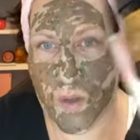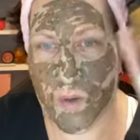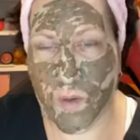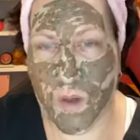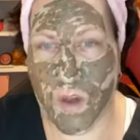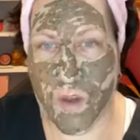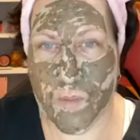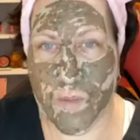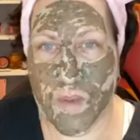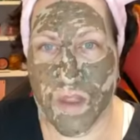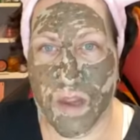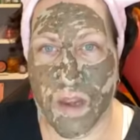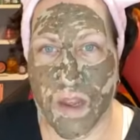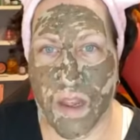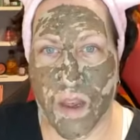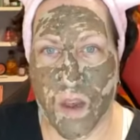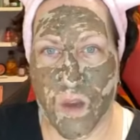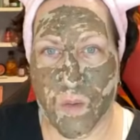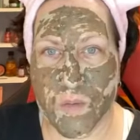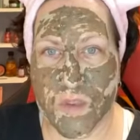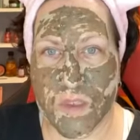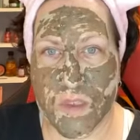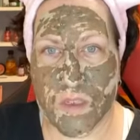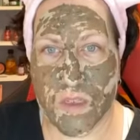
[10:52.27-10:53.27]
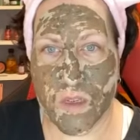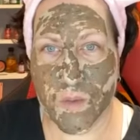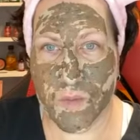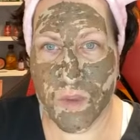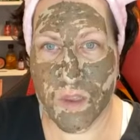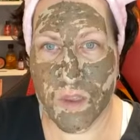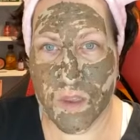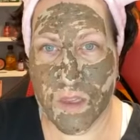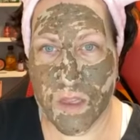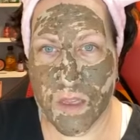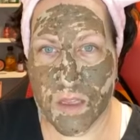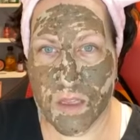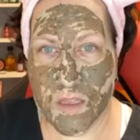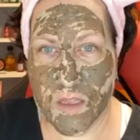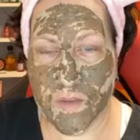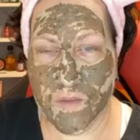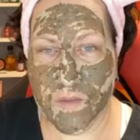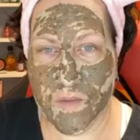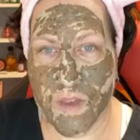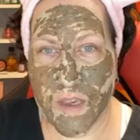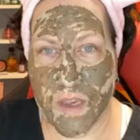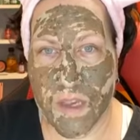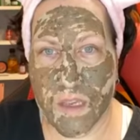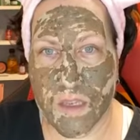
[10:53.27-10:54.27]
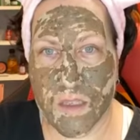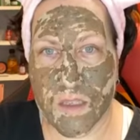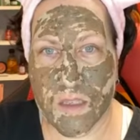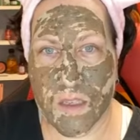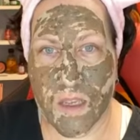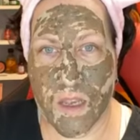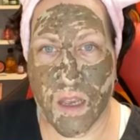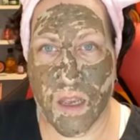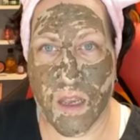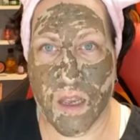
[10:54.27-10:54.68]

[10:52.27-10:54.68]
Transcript: you up. It helps stimulate the face.